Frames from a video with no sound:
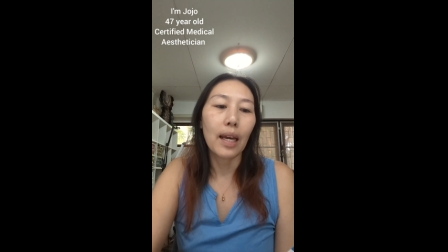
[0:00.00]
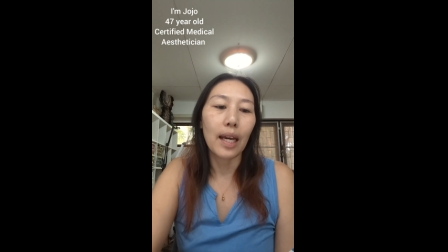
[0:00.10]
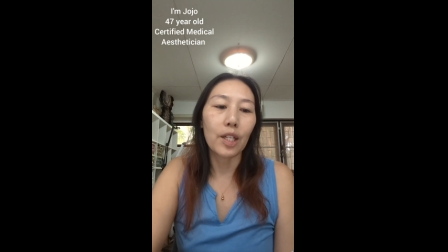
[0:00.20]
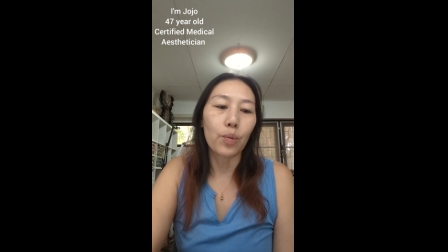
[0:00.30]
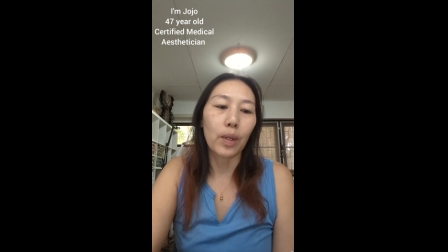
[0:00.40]

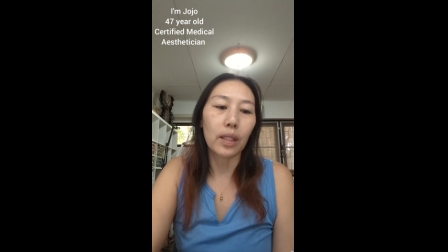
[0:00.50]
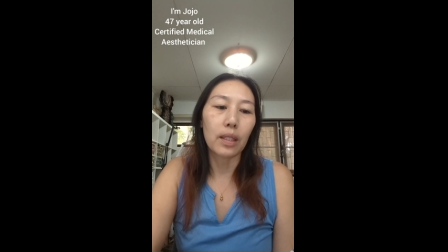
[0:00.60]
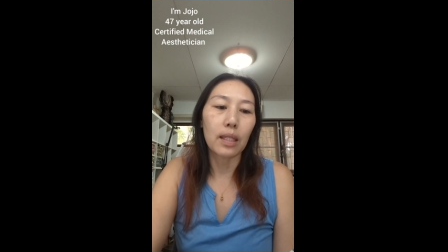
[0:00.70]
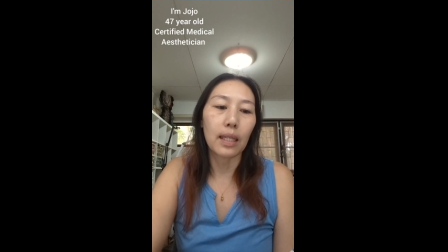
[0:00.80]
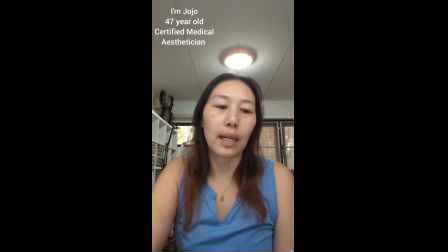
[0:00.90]
as well
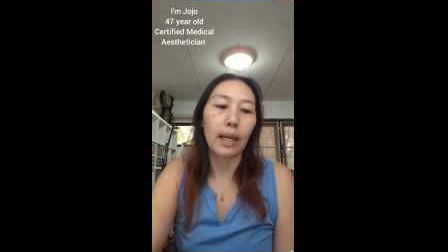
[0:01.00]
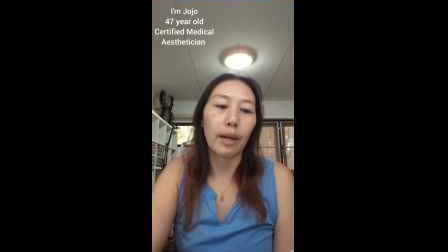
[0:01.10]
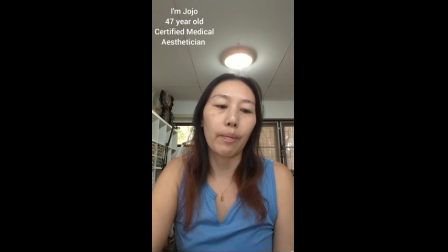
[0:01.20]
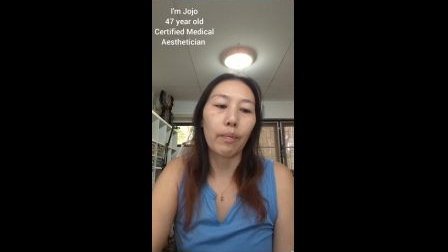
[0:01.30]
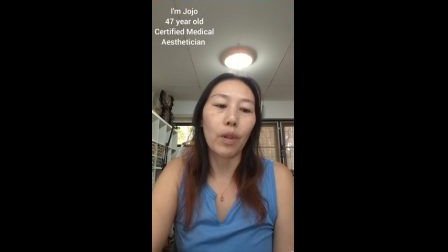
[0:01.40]
as
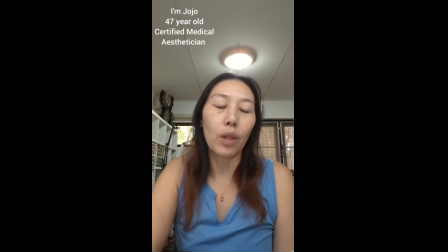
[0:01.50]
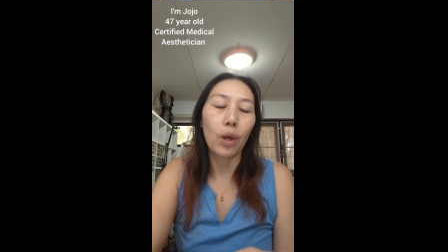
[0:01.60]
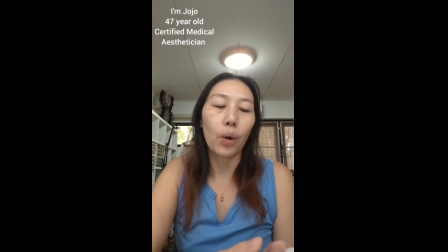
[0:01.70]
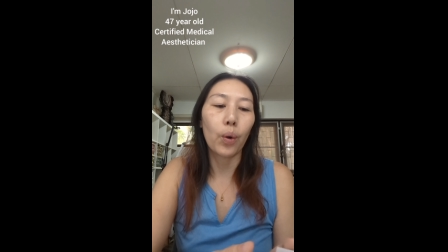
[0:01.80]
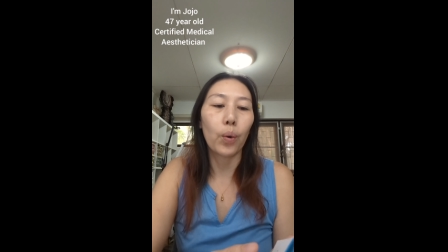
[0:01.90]
um,
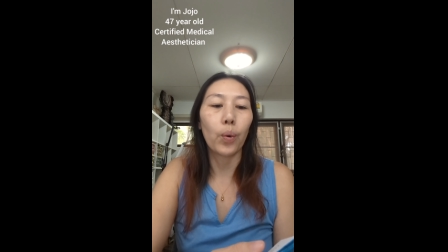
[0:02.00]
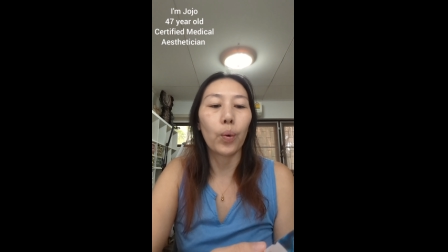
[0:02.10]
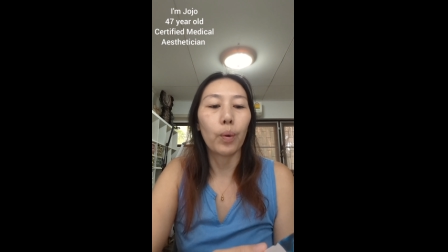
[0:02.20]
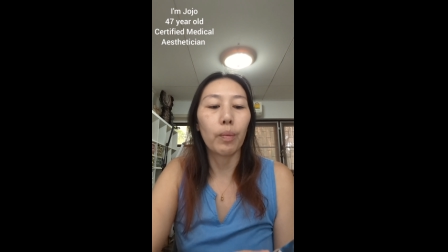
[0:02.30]
low